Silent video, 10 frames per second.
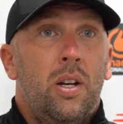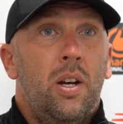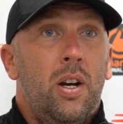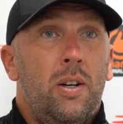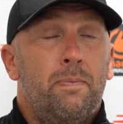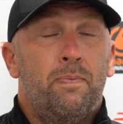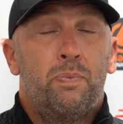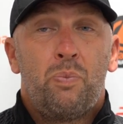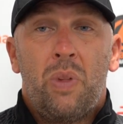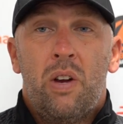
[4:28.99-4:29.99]

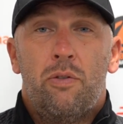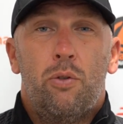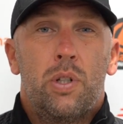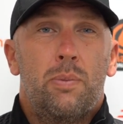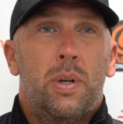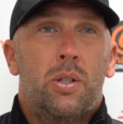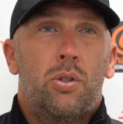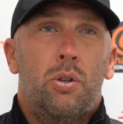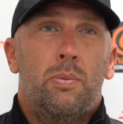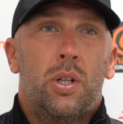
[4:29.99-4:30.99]
thought he was a bit
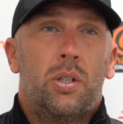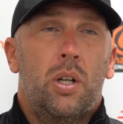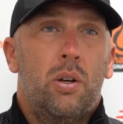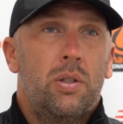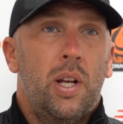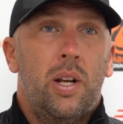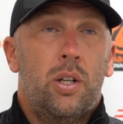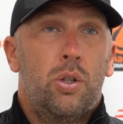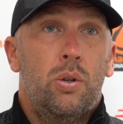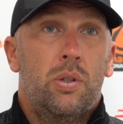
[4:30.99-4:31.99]
too much to go
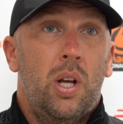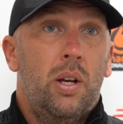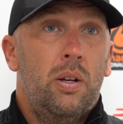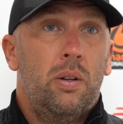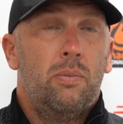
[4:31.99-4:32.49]
Saturday, Tuesday.